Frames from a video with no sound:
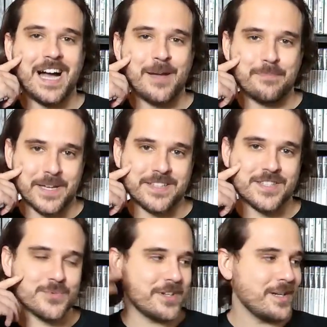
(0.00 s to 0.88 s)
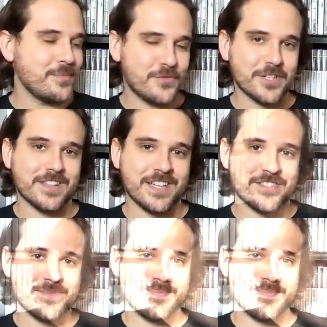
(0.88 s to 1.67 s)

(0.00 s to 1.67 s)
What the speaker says: I picked this one up for the collection.